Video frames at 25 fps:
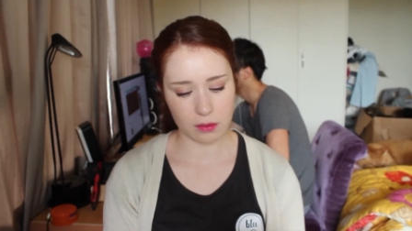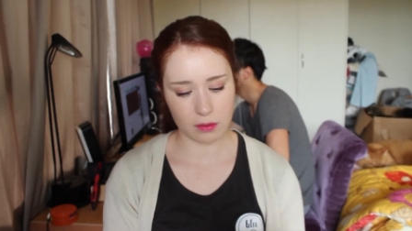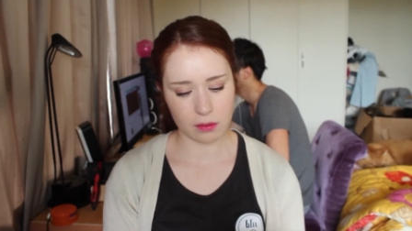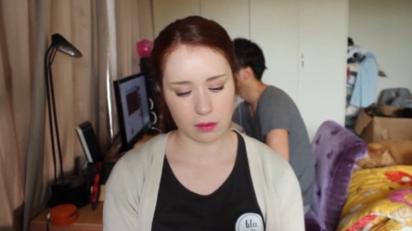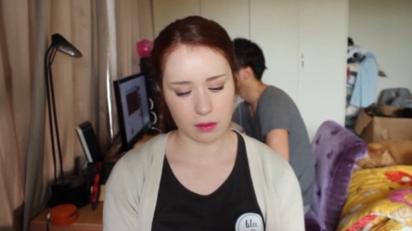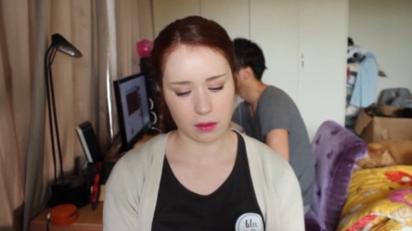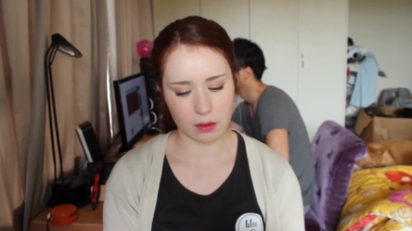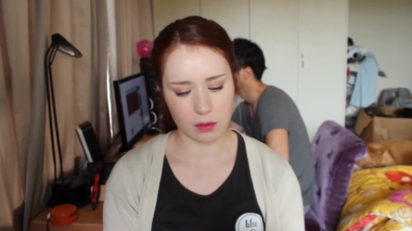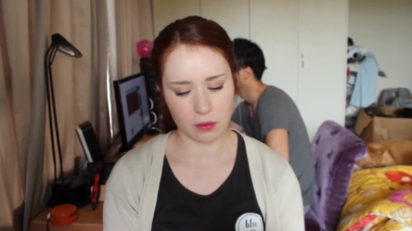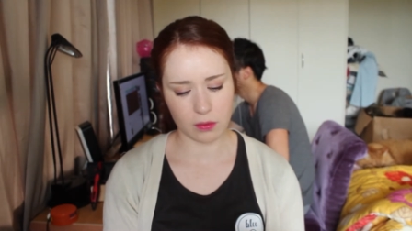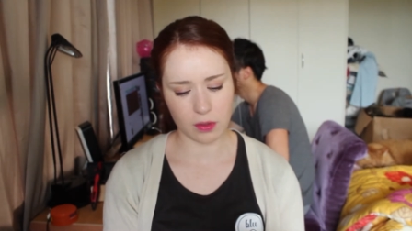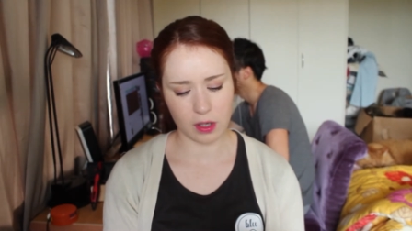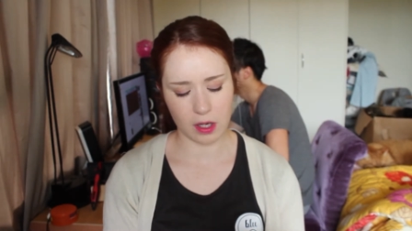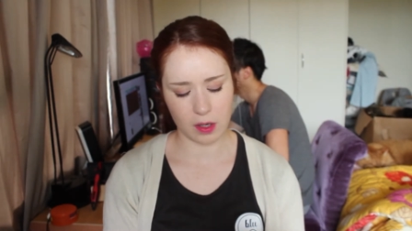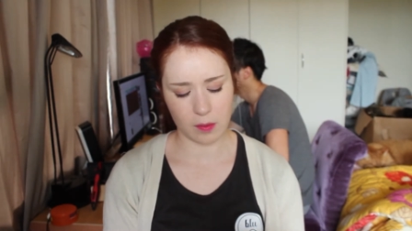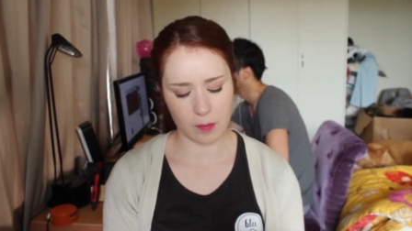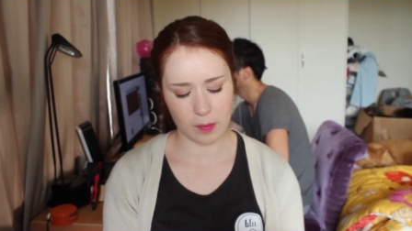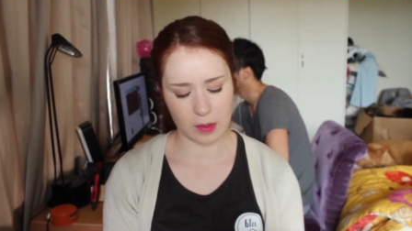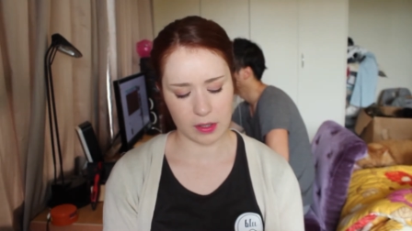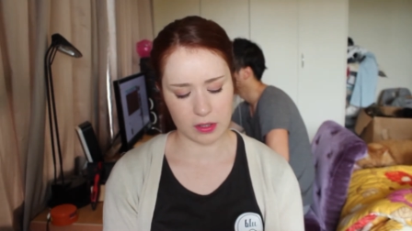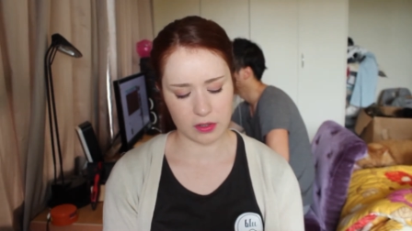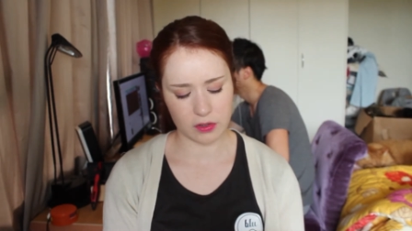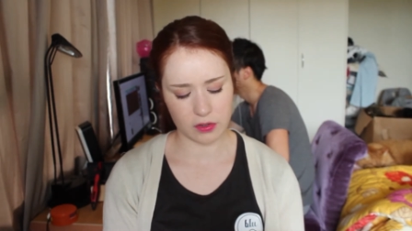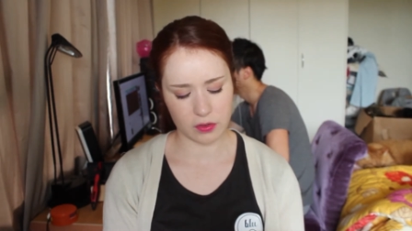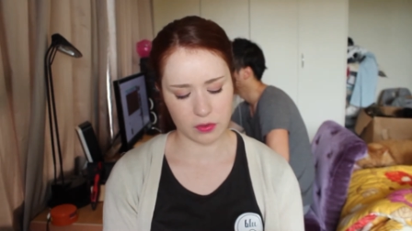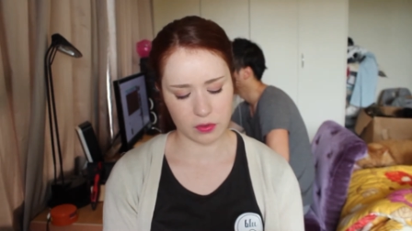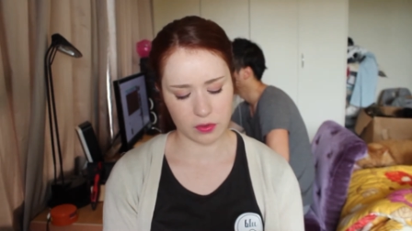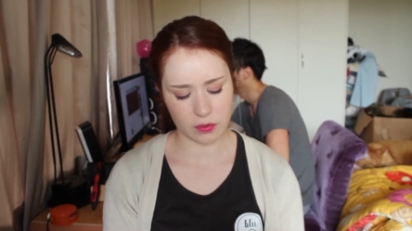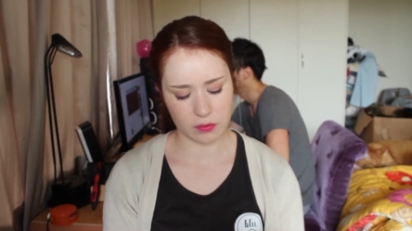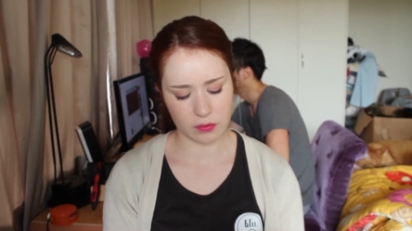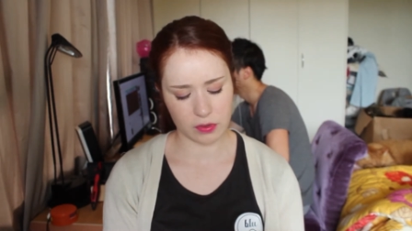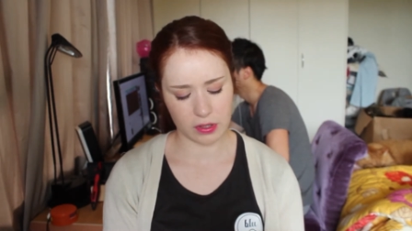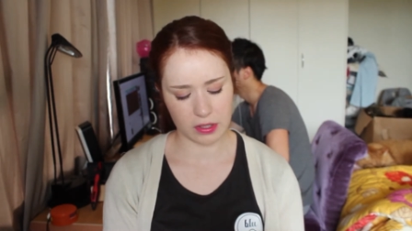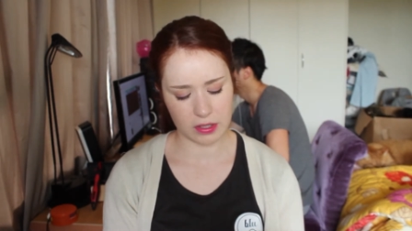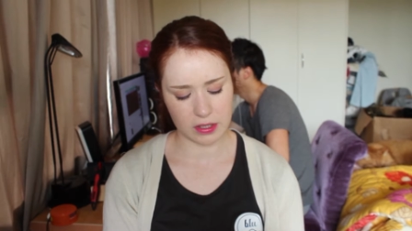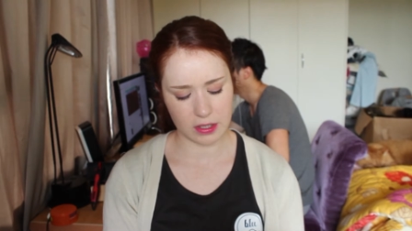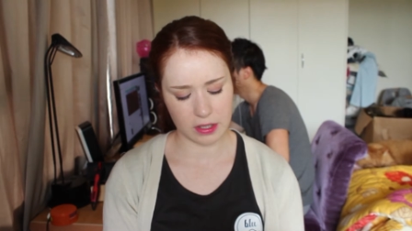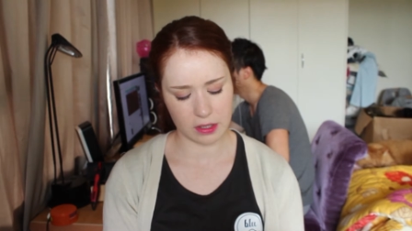know how much it
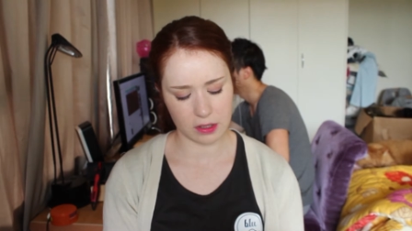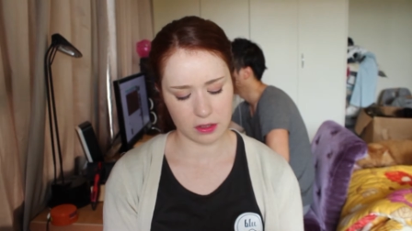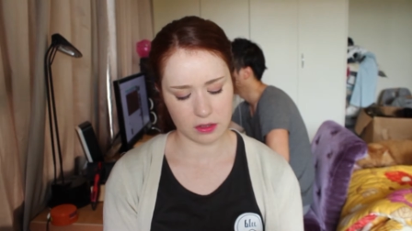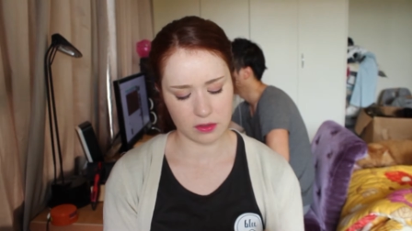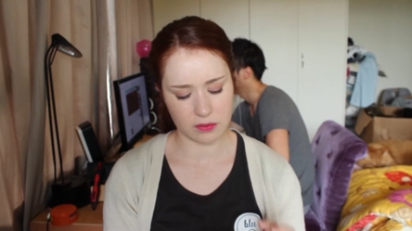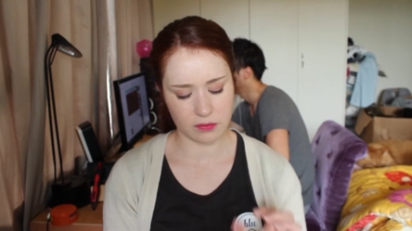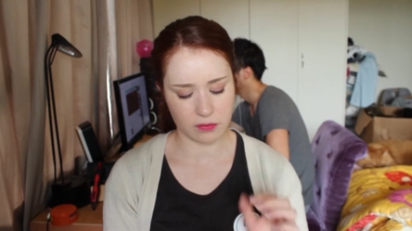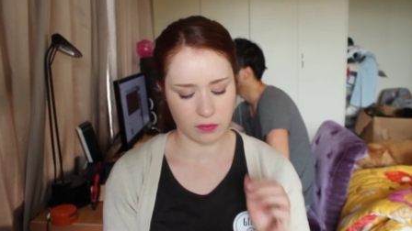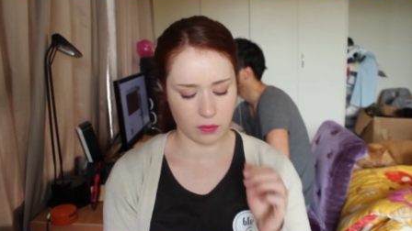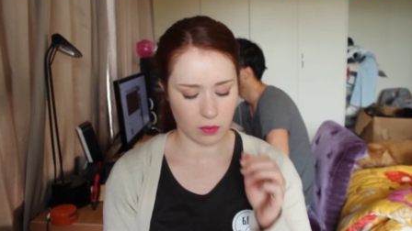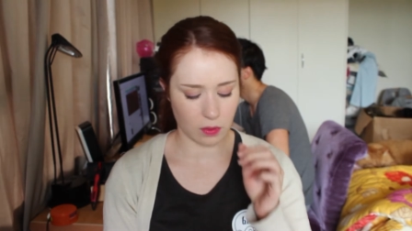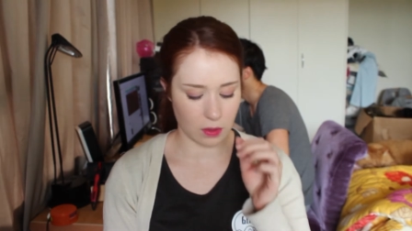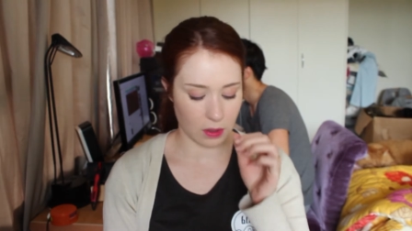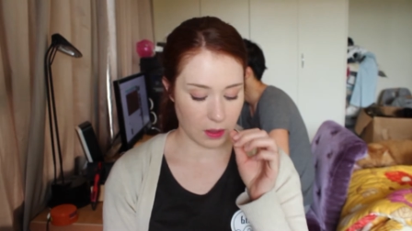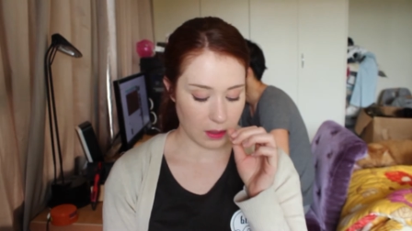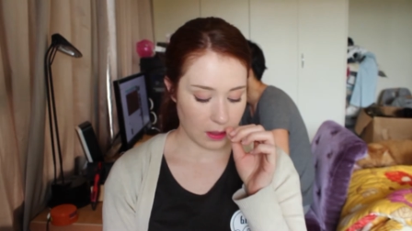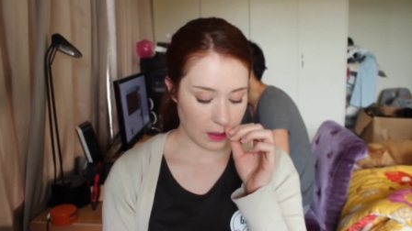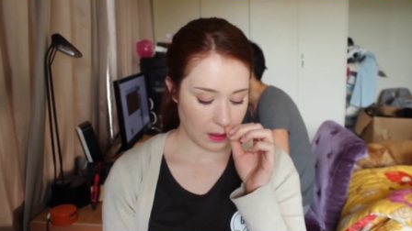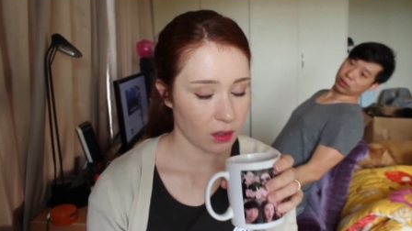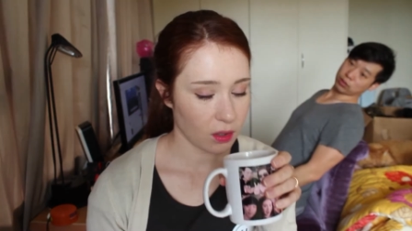retails for.